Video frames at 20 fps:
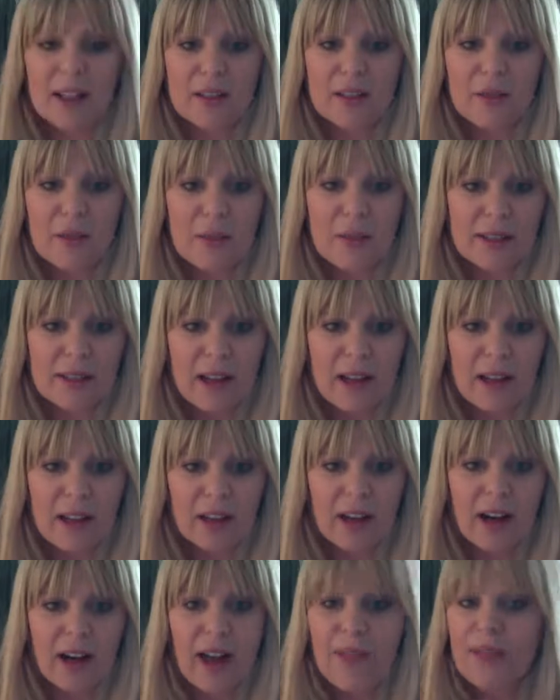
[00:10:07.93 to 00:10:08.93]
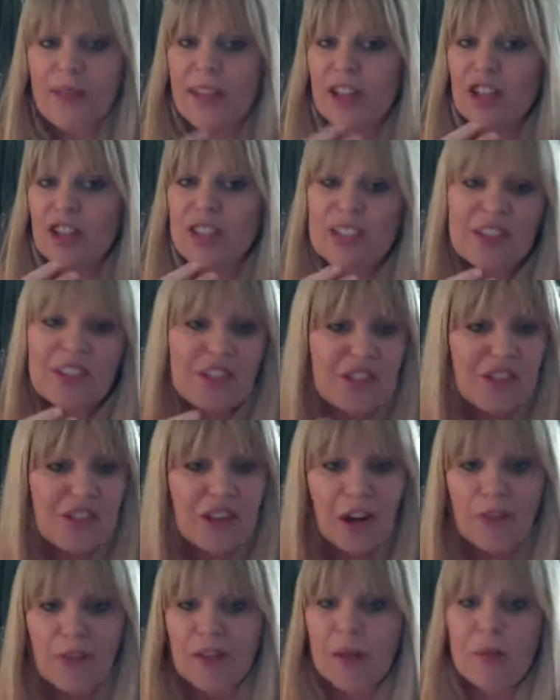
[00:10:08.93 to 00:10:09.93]
from a seller and they just
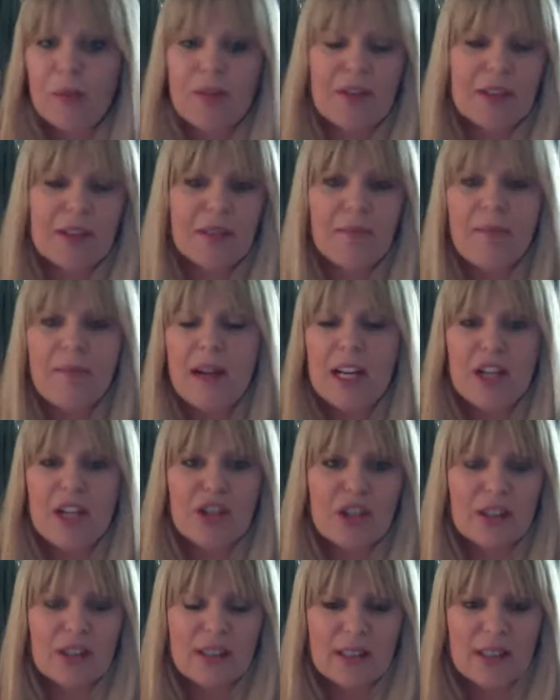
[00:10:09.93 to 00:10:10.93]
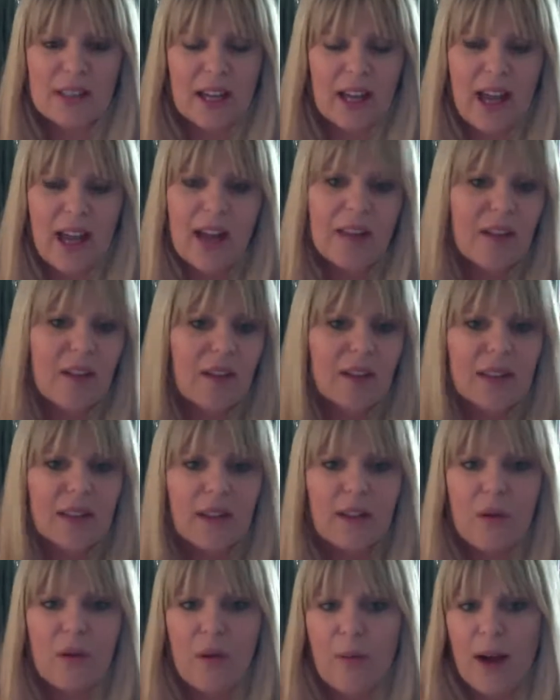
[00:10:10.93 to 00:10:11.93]
stuff it with as many shirts as they can and they'll
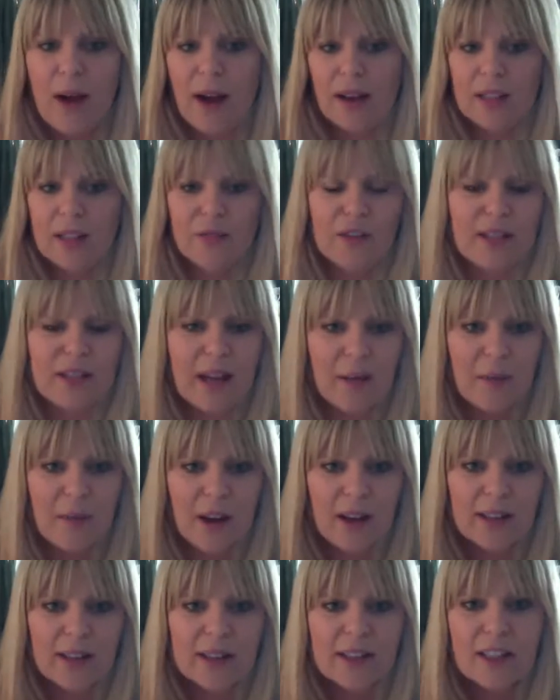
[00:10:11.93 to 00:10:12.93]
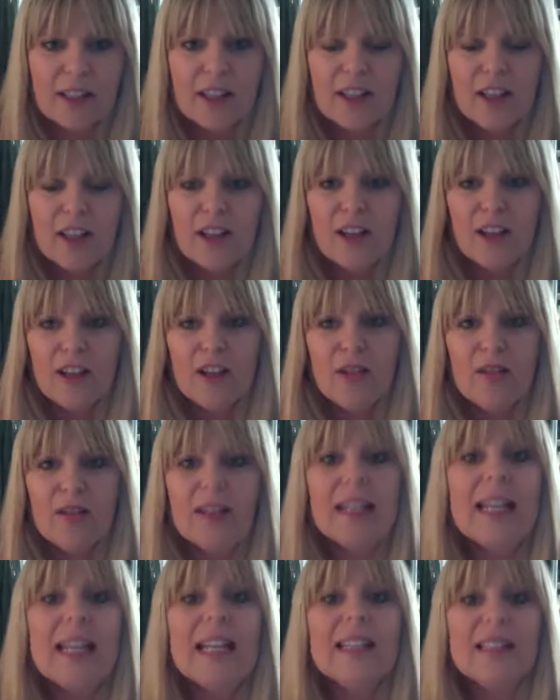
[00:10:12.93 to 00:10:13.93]
sell you a box for 10 bucks. You
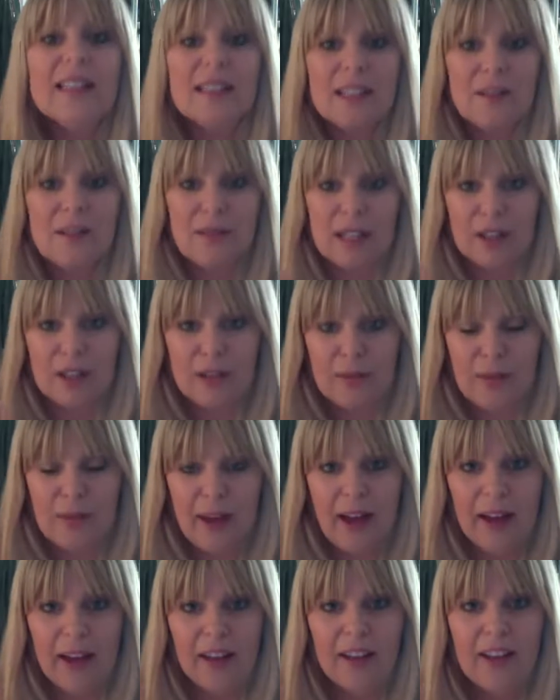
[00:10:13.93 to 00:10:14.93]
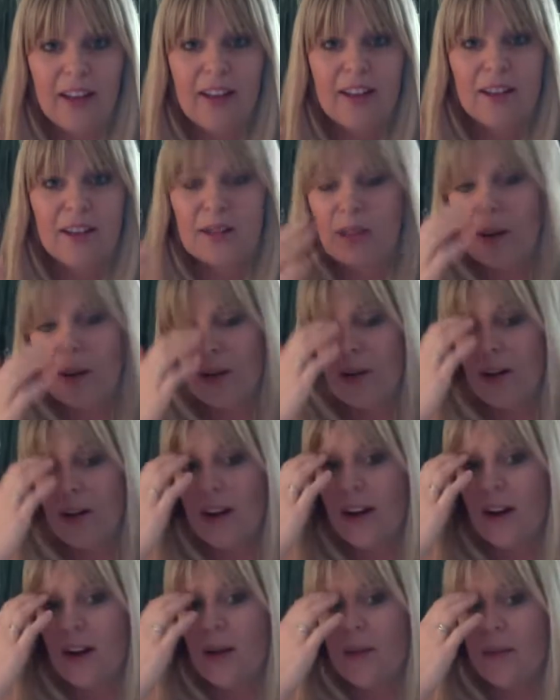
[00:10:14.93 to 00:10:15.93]
could easily recoup that. So,
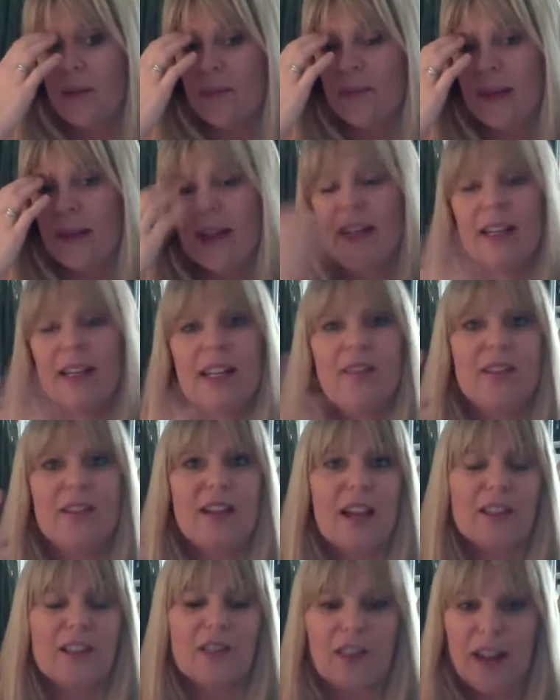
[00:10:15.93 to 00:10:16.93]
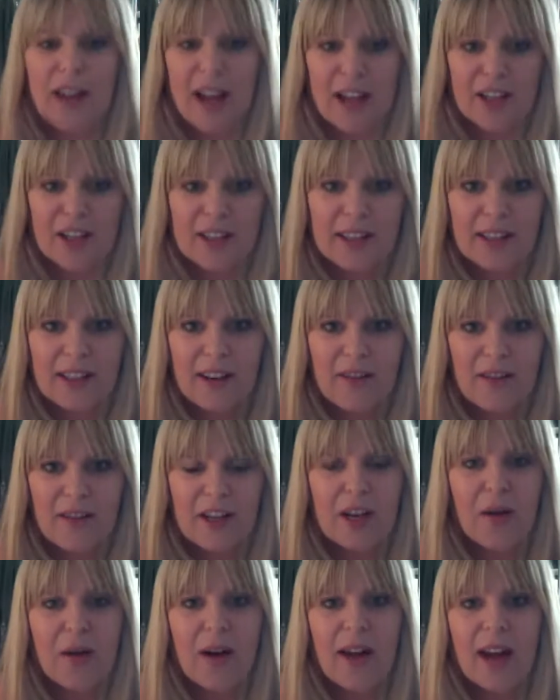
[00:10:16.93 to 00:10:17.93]
and even yesterday, I just did a
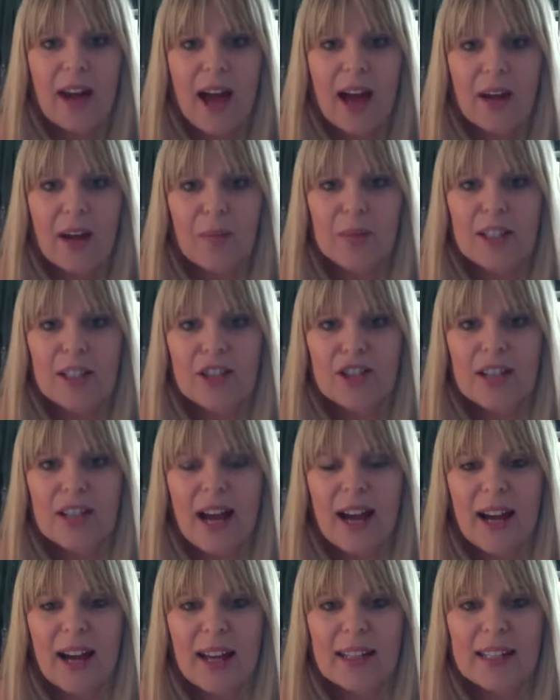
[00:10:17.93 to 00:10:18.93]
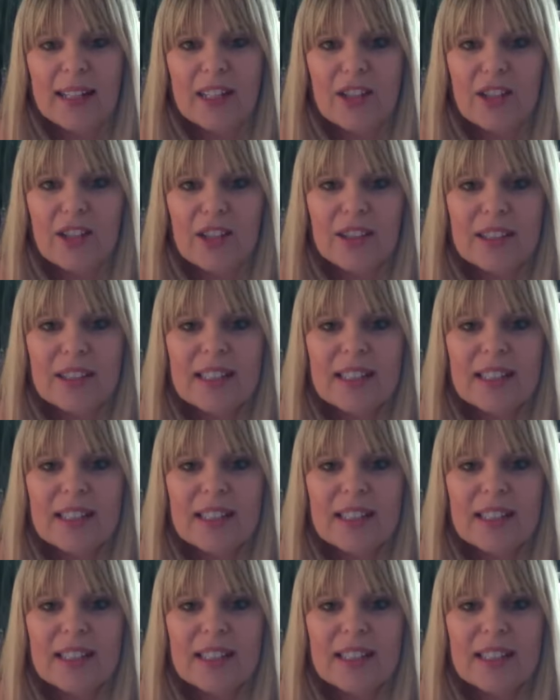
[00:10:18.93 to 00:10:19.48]
video on how to bleach tie-dye t-shirts.